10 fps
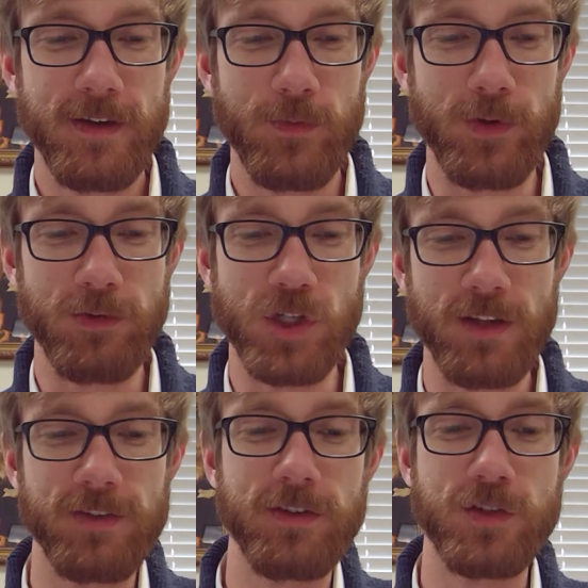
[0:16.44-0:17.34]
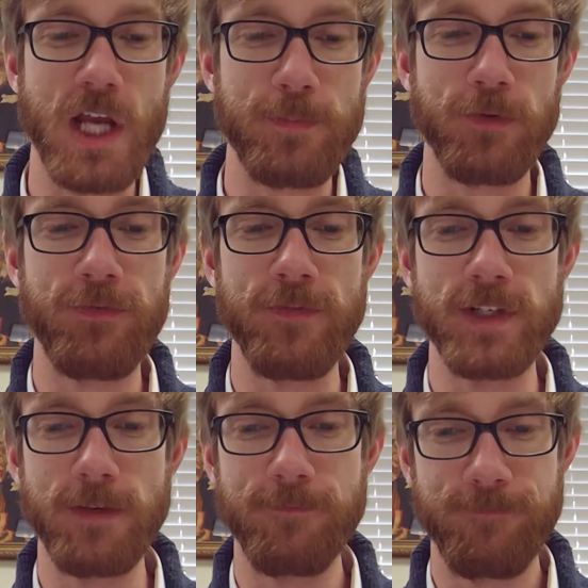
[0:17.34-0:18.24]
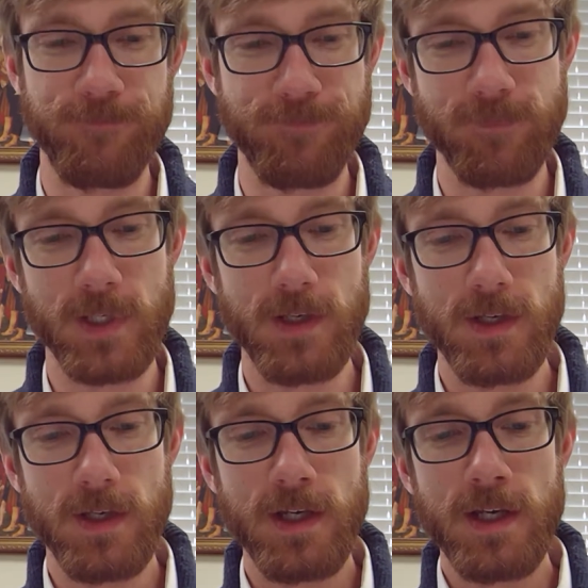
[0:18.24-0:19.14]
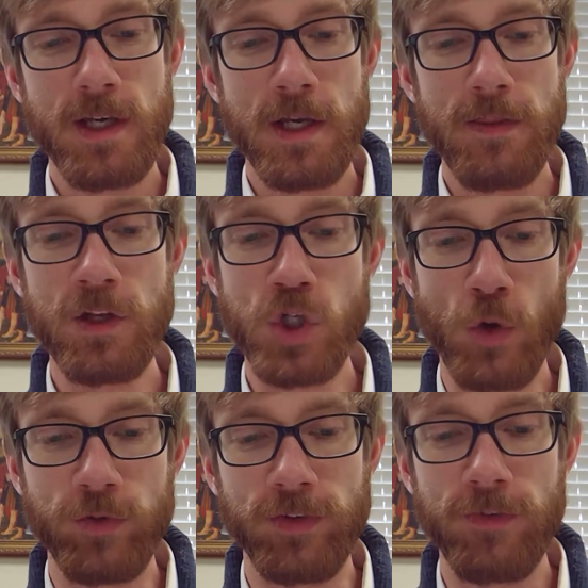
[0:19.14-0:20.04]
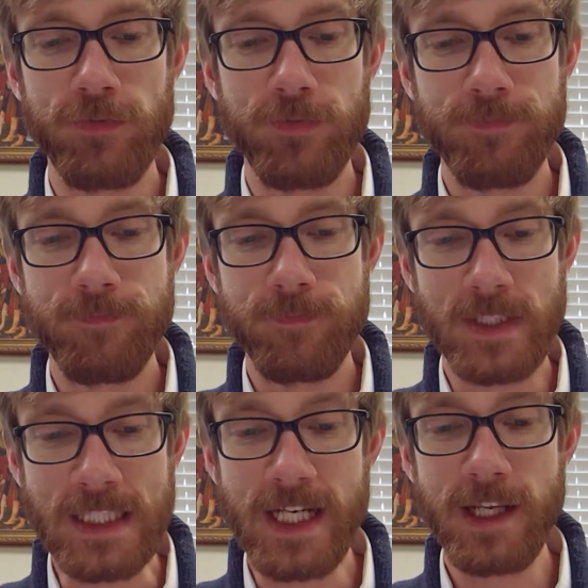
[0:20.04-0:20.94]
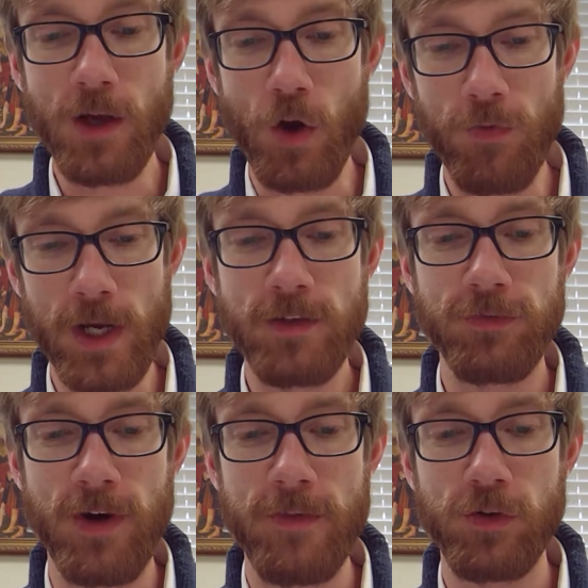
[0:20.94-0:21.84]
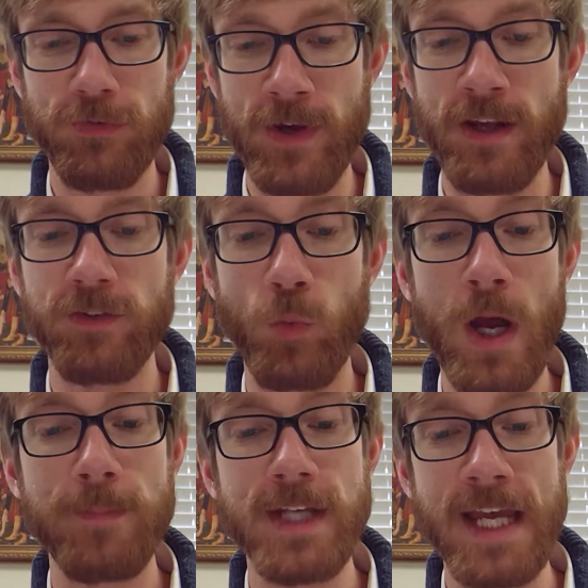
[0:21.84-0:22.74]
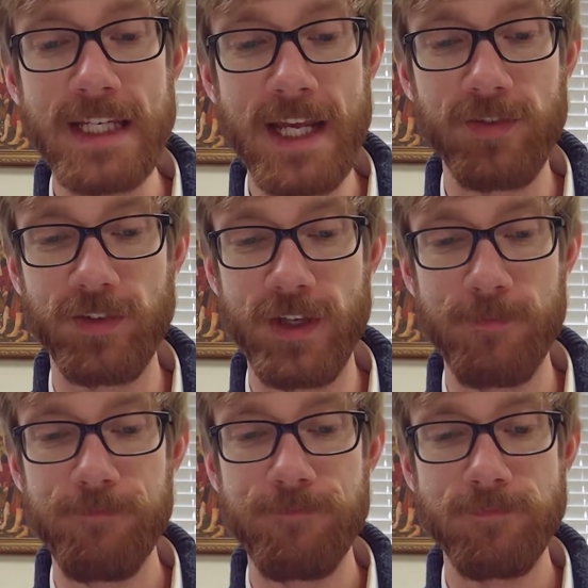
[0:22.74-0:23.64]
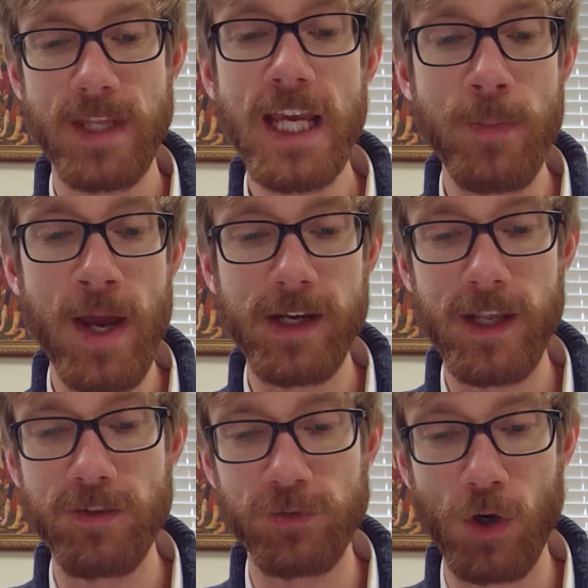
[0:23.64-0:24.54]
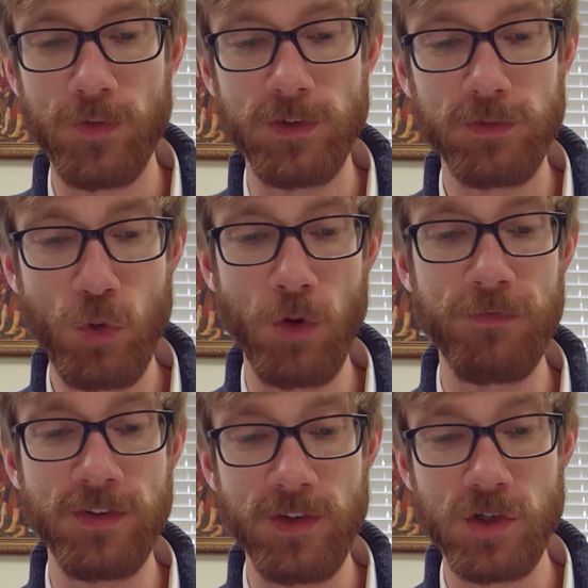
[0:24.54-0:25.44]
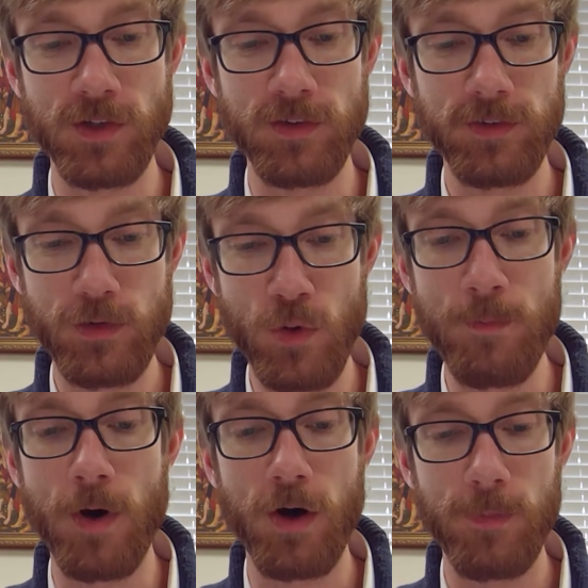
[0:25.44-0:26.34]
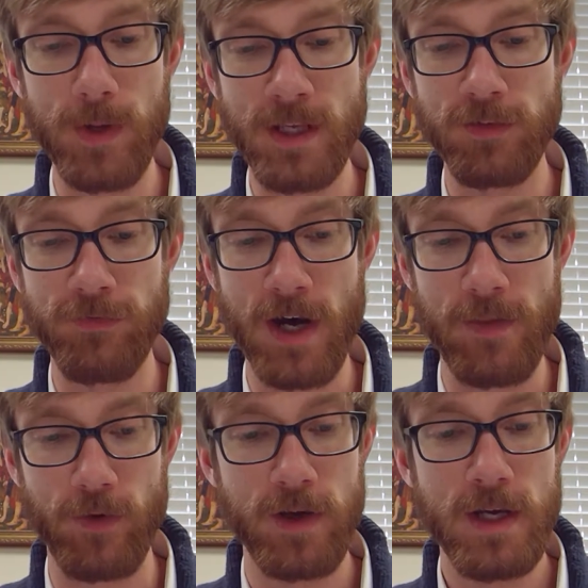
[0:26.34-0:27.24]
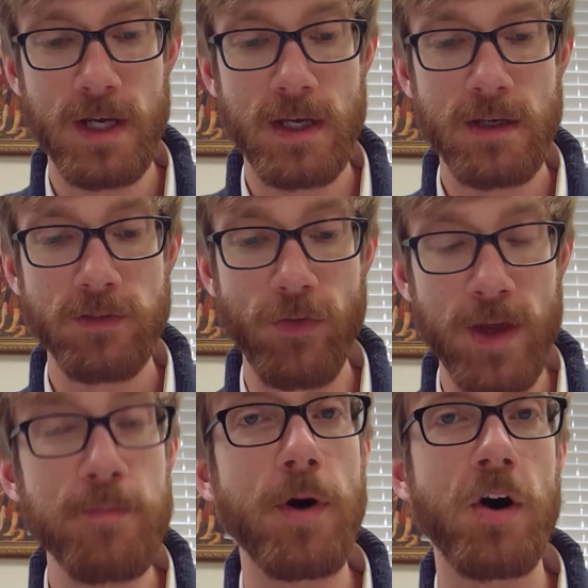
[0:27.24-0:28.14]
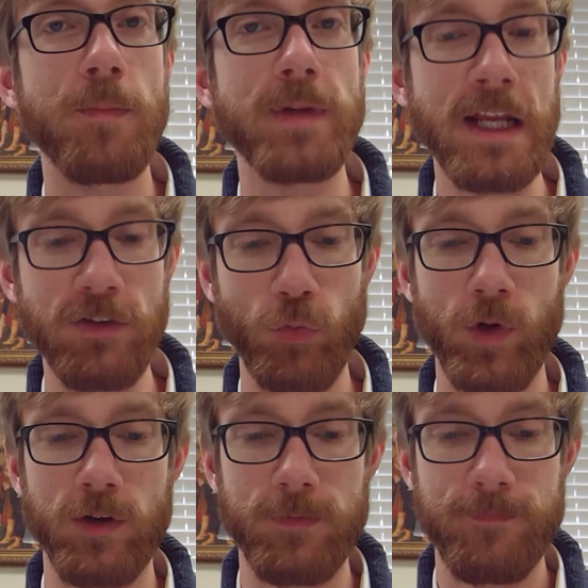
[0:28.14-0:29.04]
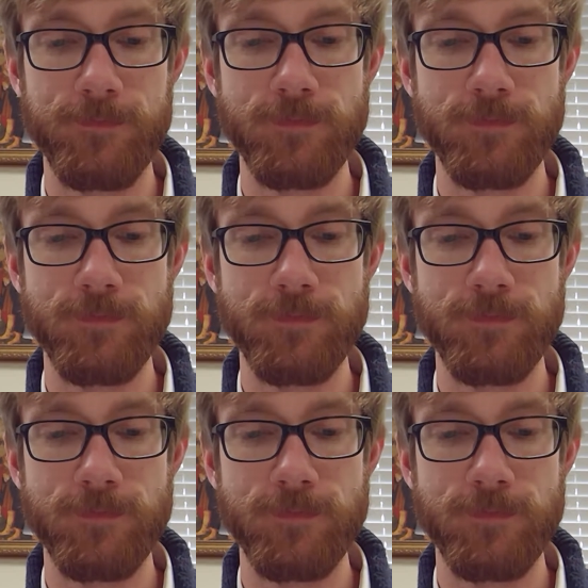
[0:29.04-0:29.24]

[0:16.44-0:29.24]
Well, Genesis chapter 50. Then Joseph, leaning over his father's face, wept and kissed him. He commanded his servants, who were physicians, to embalm his father, so they embalmed Israel.